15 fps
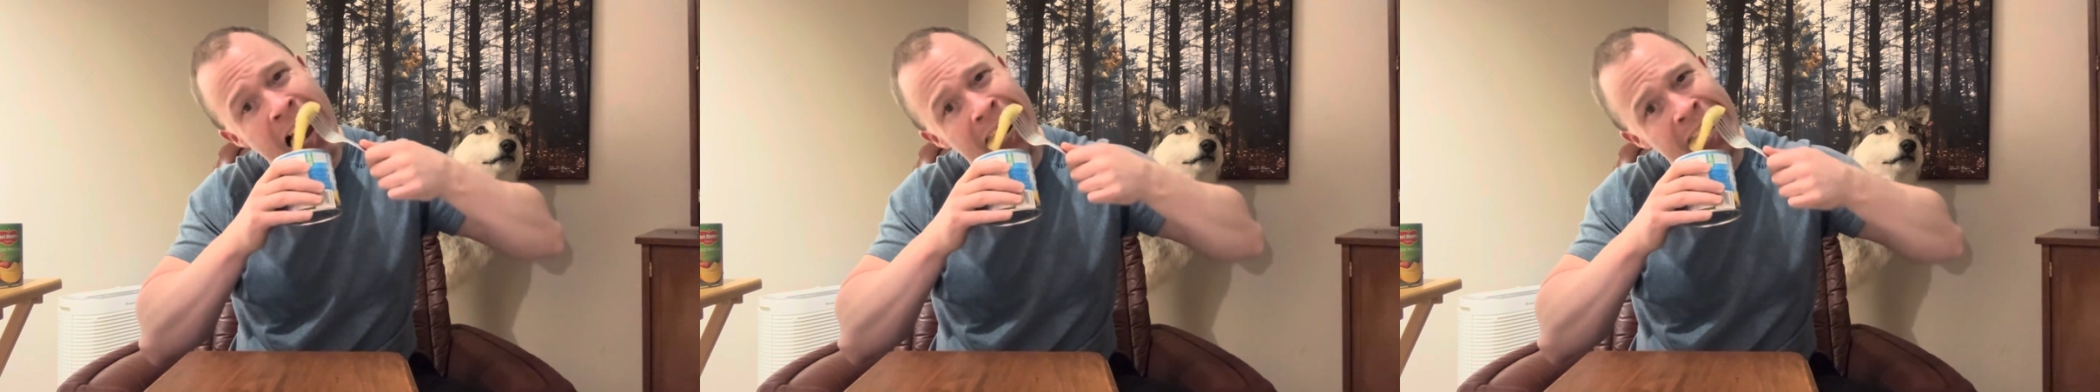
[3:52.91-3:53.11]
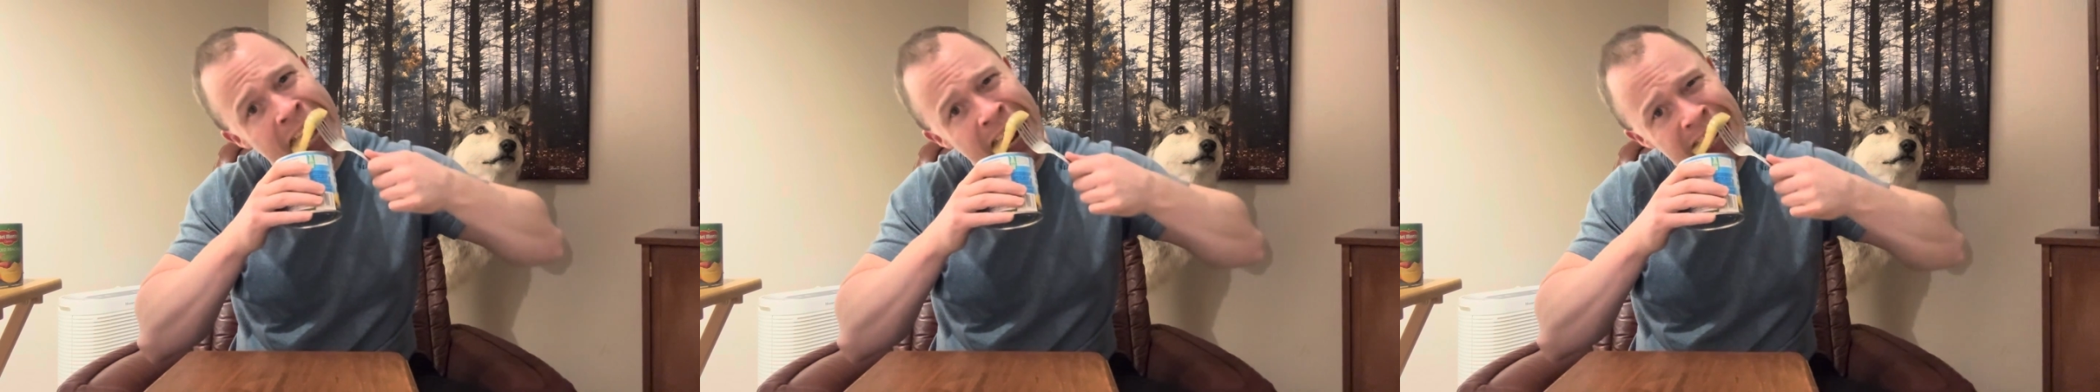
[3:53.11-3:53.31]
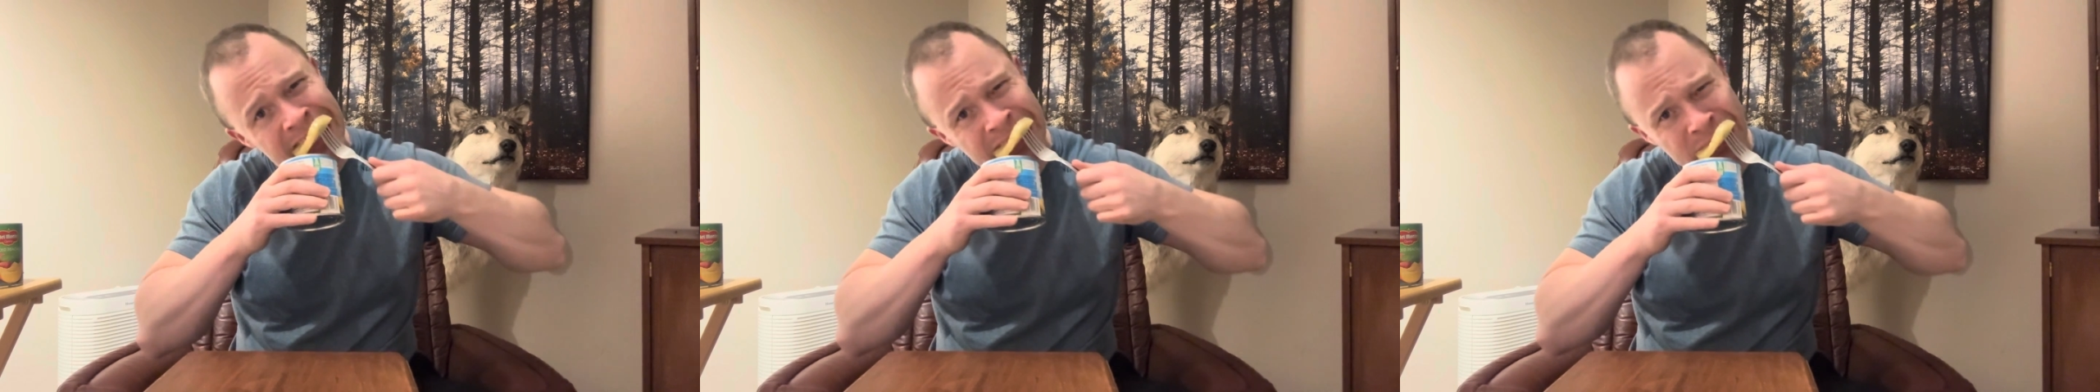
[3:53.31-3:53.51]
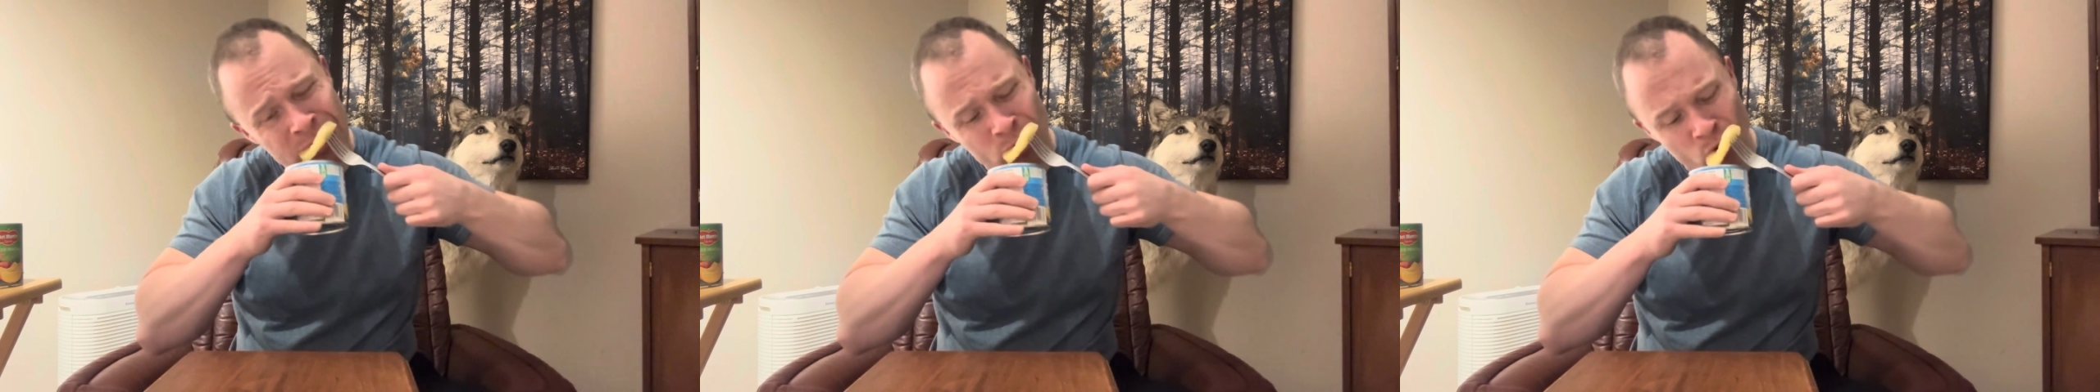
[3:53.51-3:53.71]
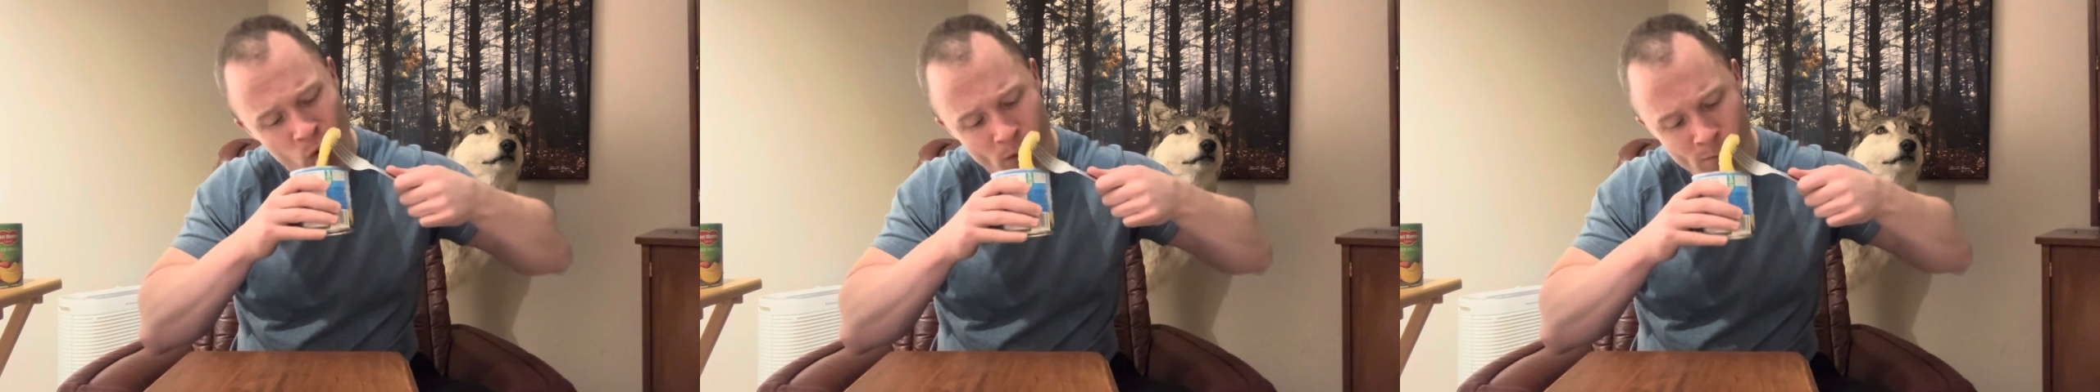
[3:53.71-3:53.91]

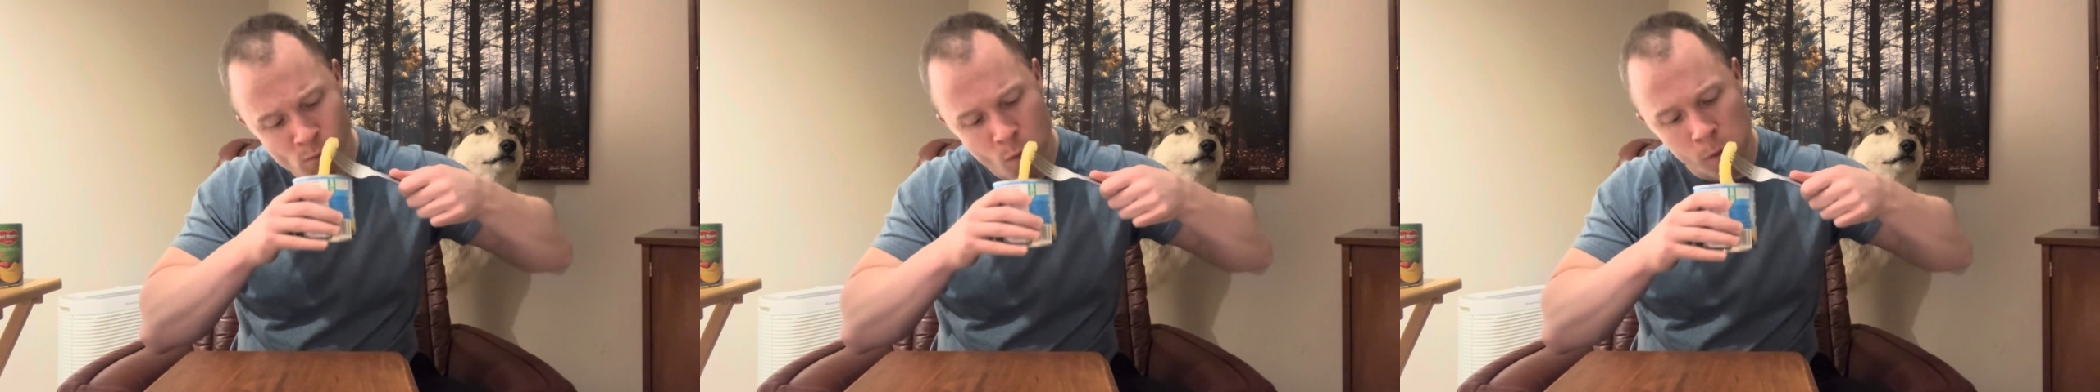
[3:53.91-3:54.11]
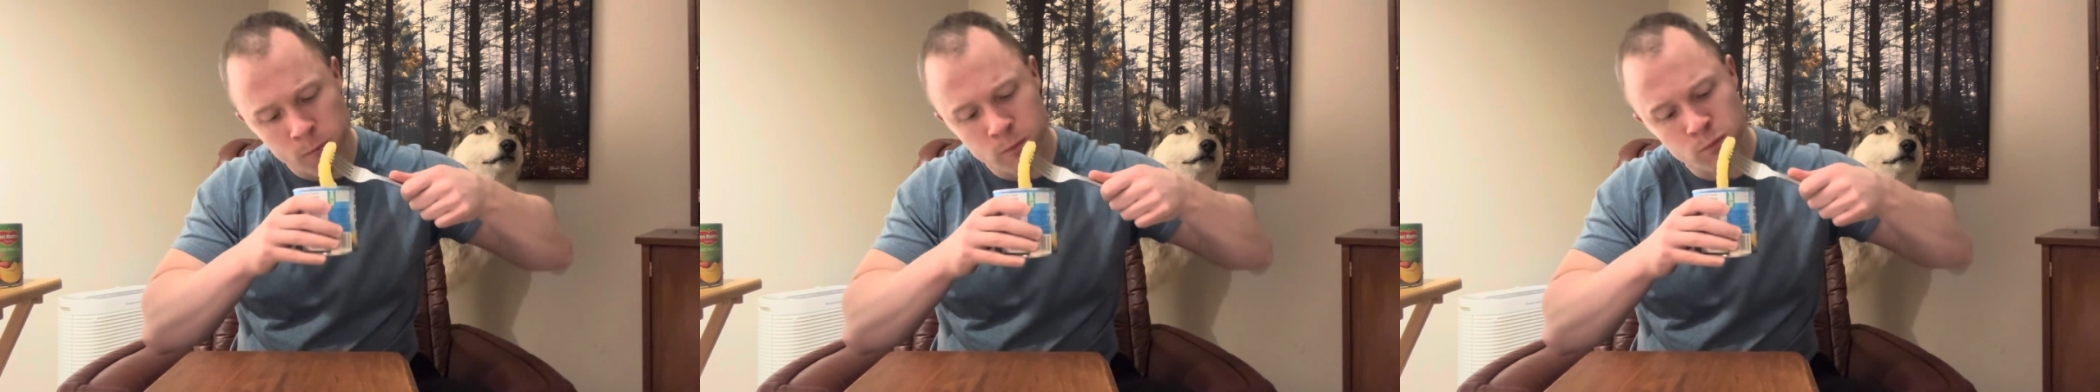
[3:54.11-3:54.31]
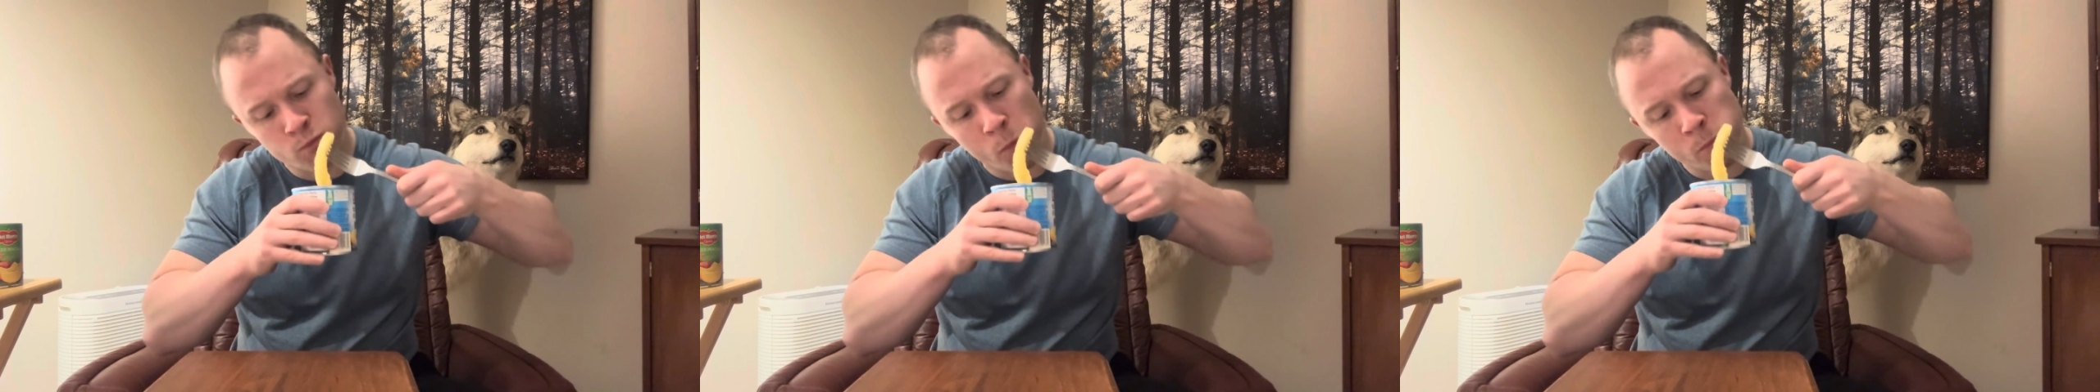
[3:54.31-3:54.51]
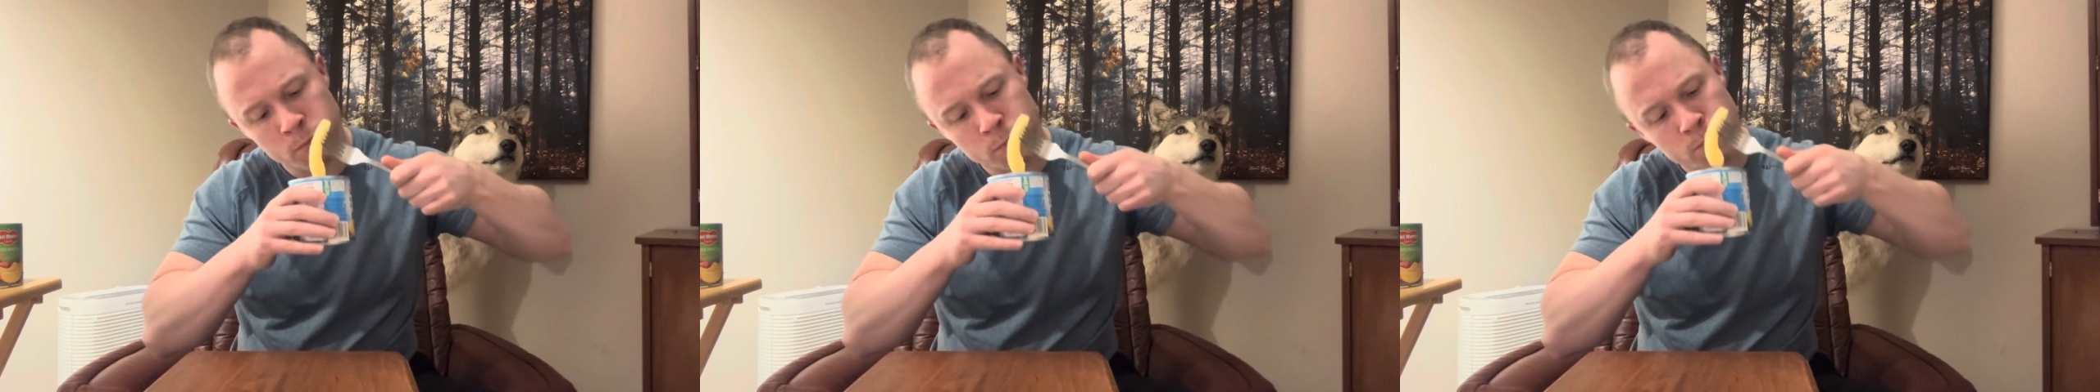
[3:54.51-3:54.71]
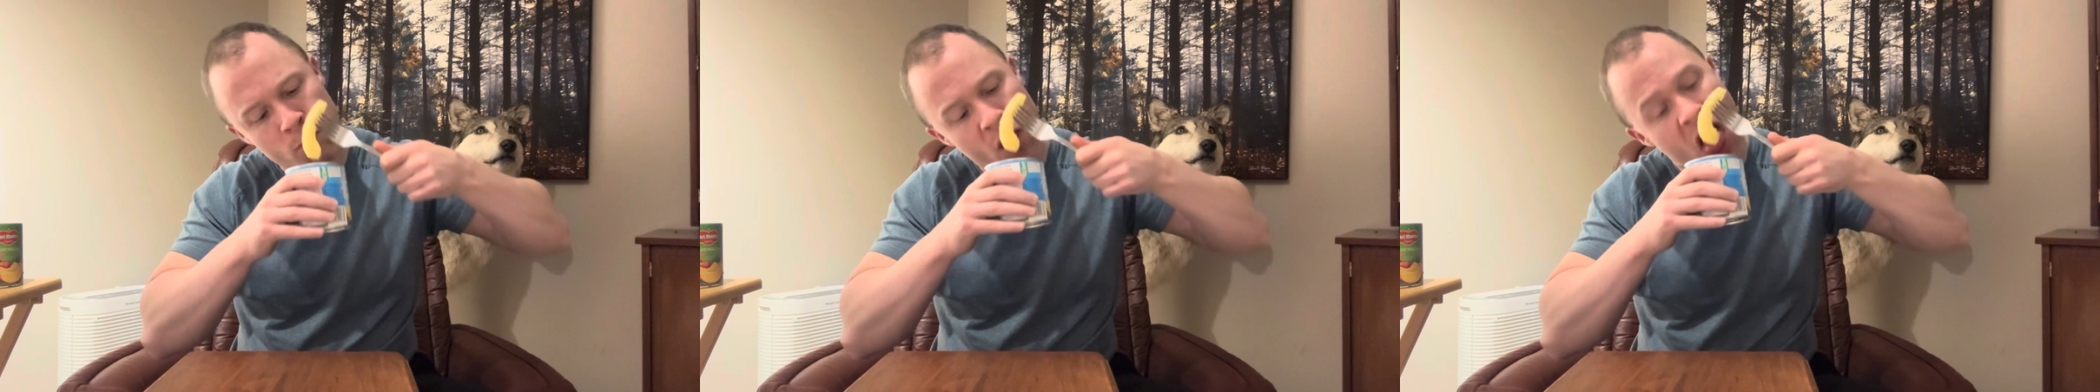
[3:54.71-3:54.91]
especially when you've been
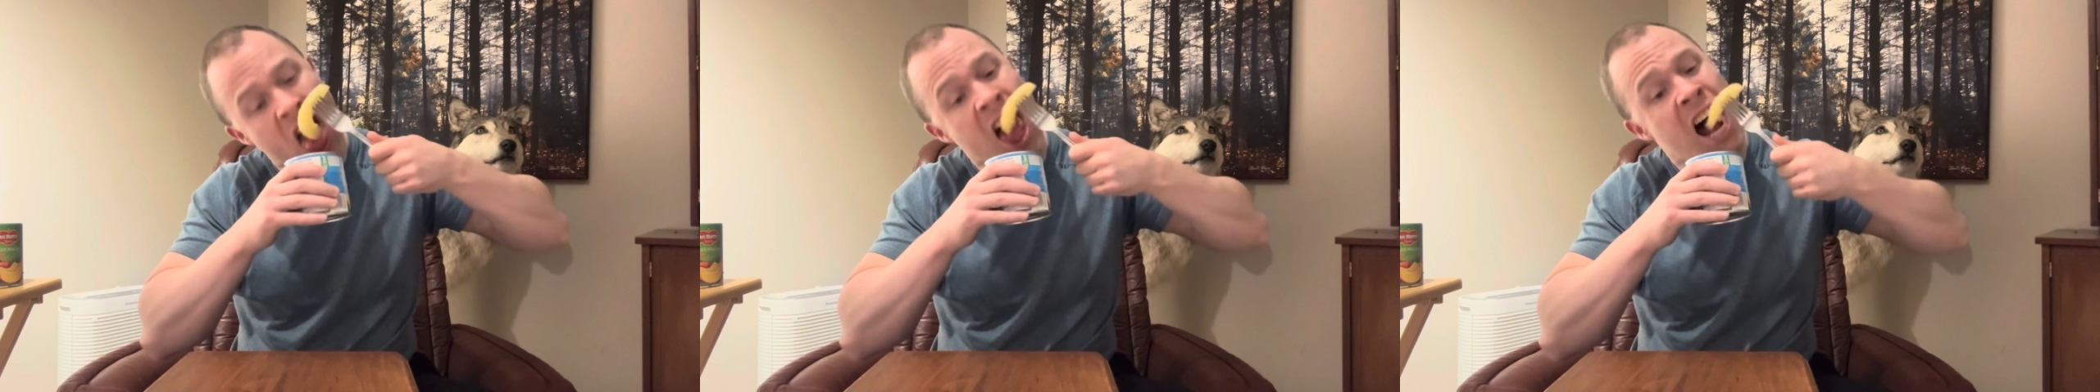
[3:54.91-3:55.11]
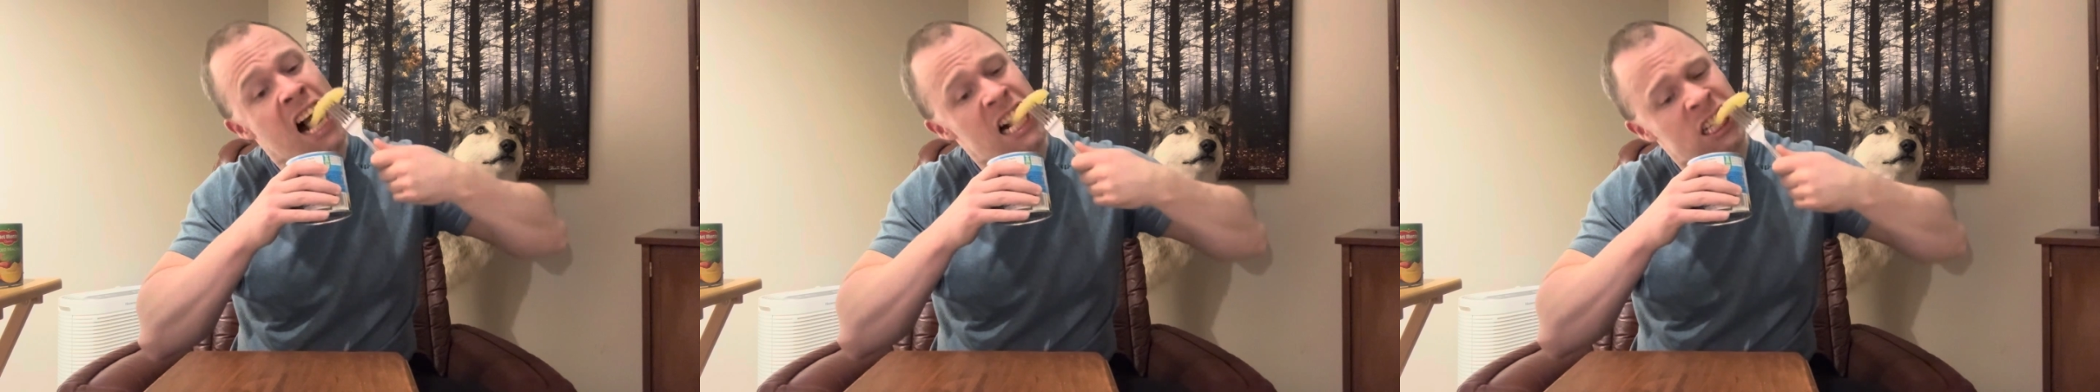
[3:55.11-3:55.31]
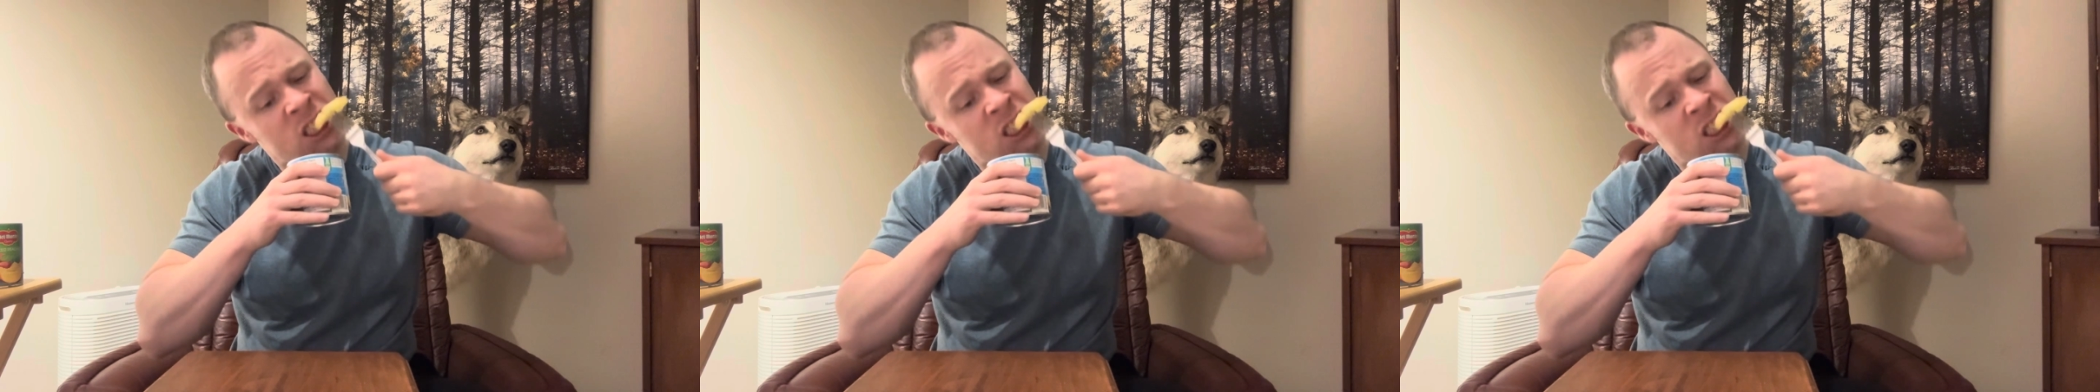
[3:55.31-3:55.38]
starved